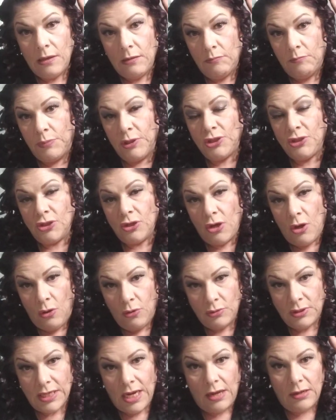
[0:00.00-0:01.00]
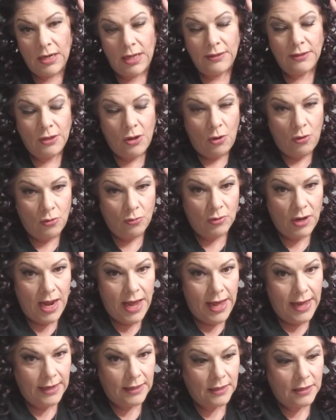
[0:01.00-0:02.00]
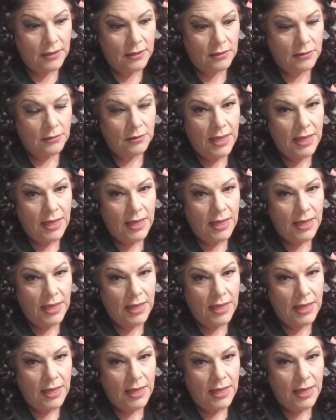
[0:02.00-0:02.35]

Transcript: put your coat down on the coat rack,